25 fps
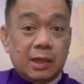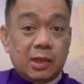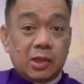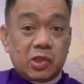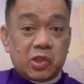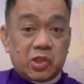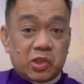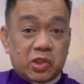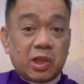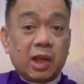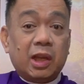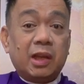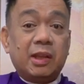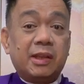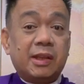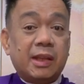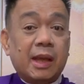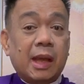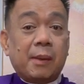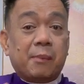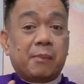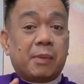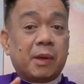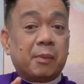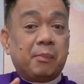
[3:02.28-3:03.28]
shall
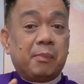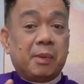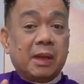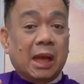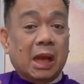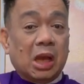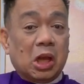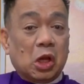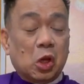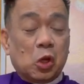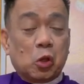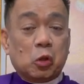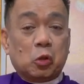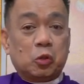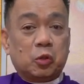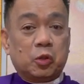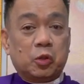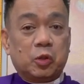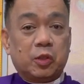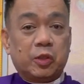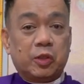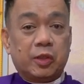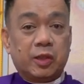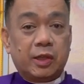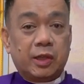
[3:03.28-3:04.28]
never be
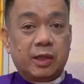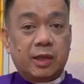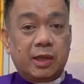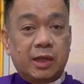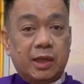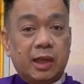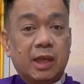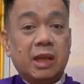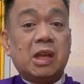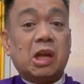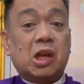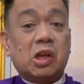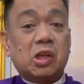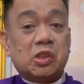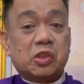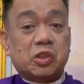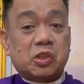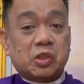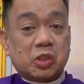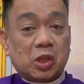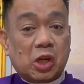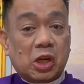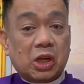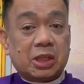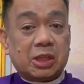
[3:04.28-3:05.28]
alone in our
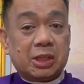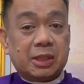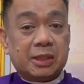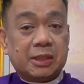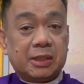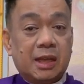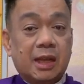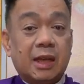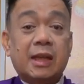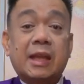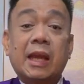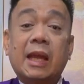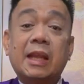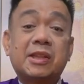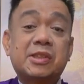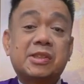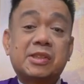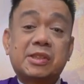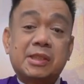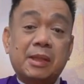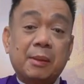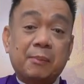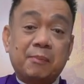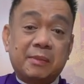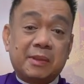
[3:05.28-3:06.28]
struggle
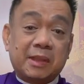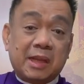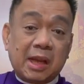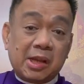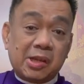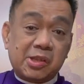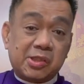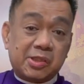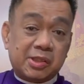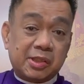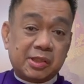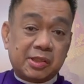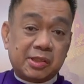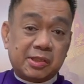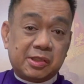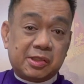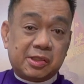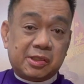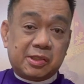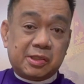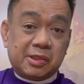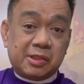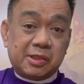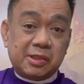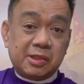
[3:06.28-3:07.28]
against
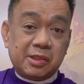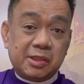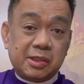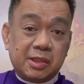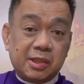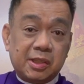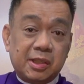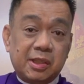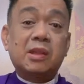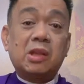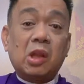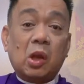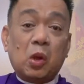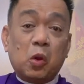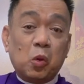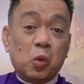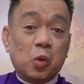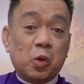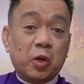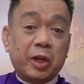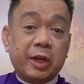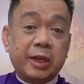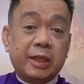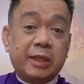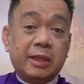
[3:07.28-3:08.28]
temptations. The
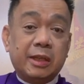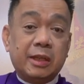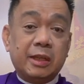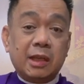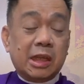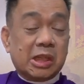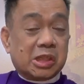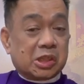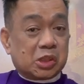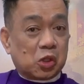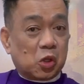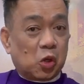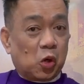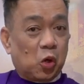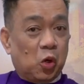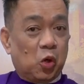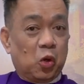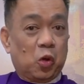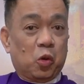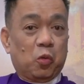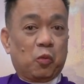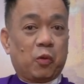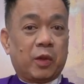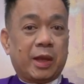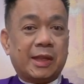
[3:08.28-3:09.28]
Lord is
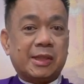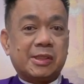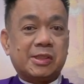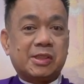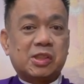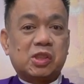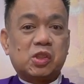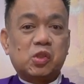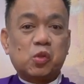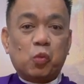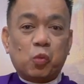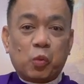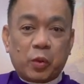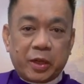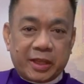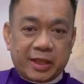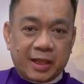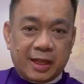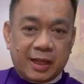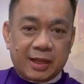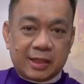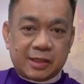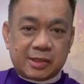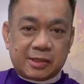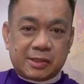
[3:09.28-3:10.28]
always with
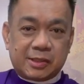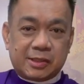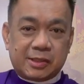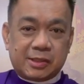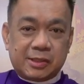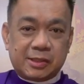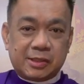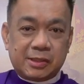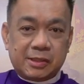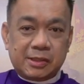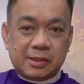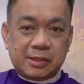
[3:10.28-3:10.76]
us.